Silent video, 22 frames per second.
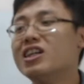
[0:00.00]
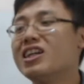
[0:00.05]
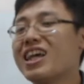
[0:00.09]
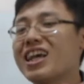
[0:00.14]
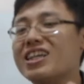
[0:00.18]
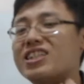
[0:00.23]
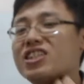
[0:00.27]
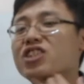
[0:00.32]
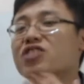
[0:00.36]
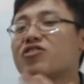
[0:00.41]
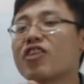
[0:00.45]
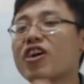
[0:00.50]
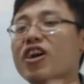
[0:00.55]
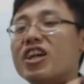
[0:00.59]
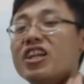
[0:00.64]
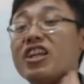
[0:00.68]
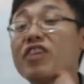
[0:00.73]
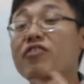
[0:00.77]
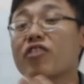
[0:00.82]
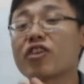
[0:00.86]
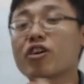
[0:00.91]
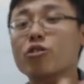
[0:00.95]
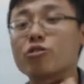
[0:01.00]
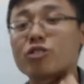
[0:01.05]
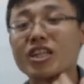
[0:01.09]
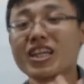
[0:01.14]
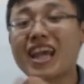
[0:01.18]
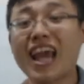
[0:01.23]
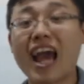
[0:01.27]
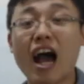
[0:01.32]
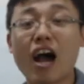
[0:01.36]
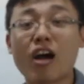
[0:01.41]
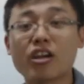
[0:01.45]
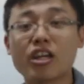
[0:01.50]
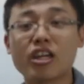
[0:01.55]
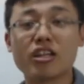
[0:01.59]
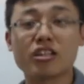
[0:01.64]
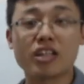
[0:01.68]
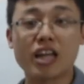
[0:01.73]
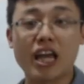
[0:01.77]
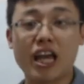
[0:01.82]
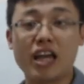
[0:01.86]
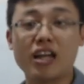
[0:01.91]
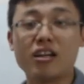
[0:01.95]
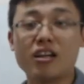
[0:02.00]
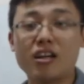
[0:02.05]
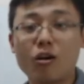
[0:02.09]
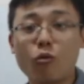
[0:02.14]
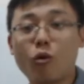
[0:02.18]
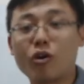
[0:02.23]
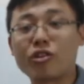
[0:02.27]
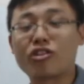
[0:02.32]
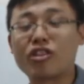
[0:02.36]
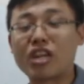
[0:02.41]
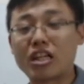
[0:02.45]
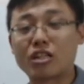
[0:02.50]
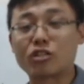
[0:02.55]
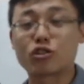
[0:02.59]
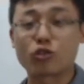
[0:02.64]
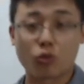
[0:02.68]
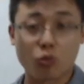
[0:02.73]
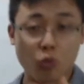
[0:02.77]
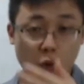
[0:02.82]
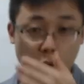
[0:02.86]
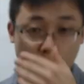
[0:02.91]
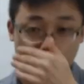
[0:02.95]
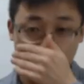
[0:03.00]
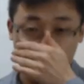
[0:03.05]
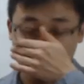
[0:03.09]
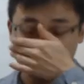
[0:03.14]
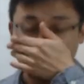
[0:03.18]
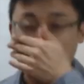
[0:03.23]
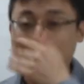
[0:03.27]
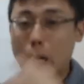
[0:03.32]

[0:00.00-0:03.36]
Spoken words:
is it's very difficult to calculate what things are worth.